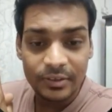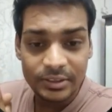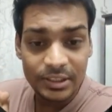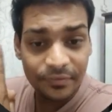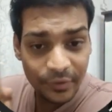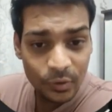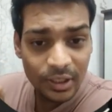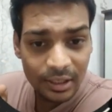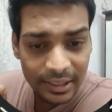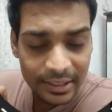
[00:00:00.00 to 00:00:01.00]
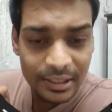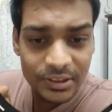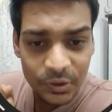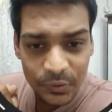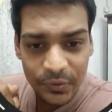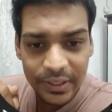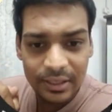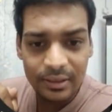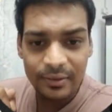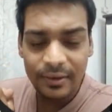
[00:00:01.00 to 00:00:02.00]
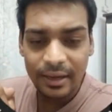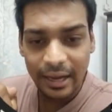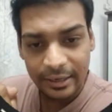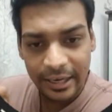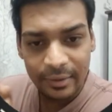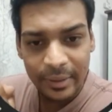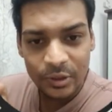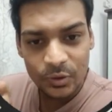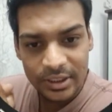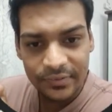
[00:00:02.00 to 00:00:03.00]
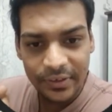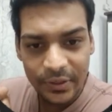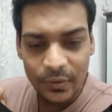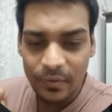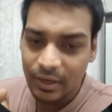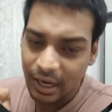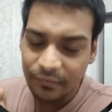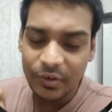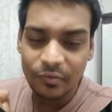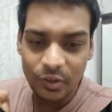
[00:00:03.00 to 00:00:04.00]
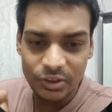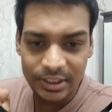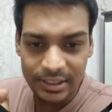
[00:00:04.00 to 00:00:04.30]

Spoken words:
Just view the linked list tutorial and get back to this video after watching